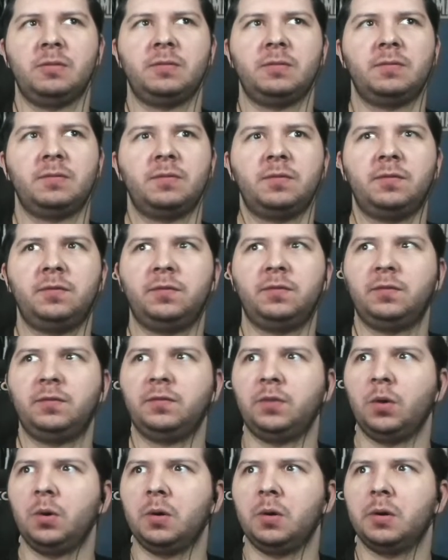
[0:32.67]

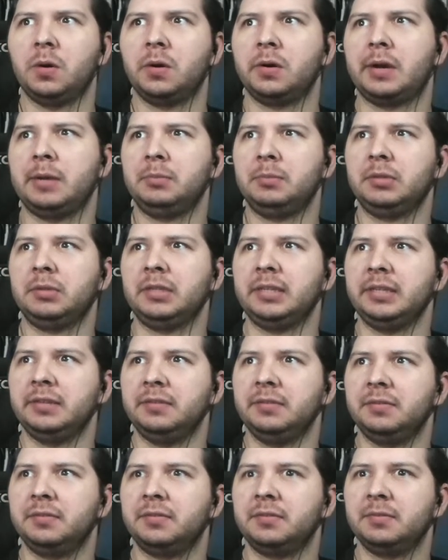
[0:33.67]
four, I
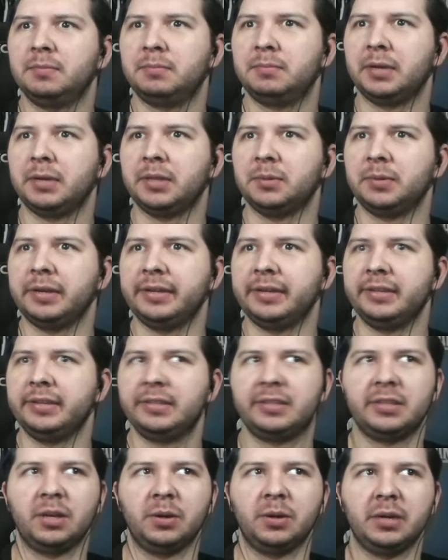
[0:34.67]
believe, by the way.
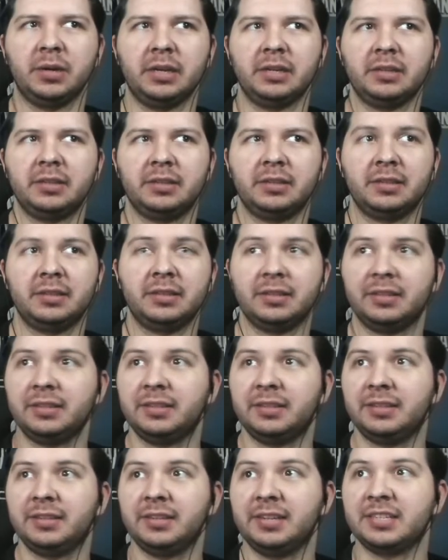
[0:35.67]
So uh,
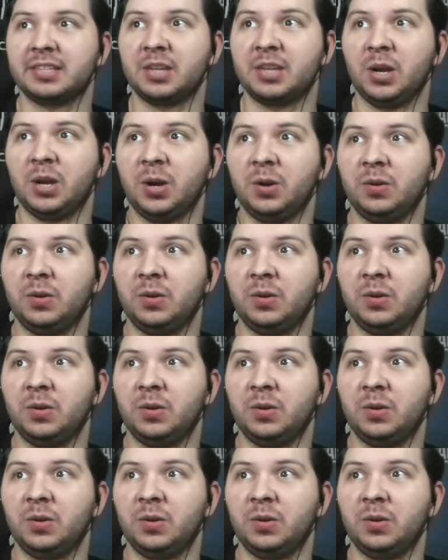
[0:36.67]
let's go.